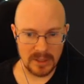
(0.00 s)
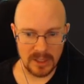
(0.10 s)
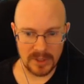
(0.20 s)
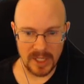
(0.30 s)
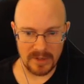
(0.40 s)

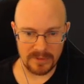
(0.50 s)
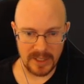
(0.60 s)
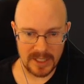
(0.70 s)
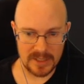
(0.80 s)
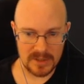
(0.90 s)
Okay,
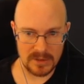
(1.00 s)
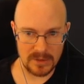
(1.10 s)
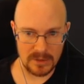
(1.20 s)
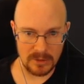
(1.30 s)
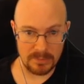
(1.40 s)
flak
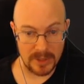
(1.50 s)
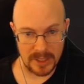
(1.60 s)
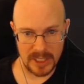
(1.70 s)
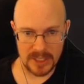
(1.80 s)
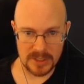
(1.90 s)
two pre
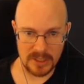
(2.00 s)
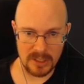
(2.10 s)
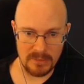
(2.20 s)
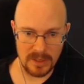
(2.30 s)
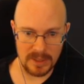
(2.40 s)
is
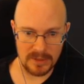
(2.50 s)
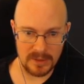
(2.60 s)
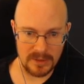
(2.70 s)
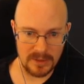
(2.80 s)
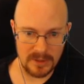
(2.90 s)
good, but
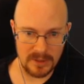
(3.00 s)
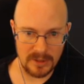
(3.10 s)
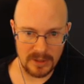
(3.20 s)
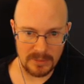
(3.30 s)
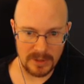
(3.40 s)

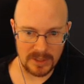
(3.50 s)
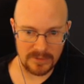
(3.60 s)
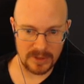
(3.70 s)
no, I'm looking for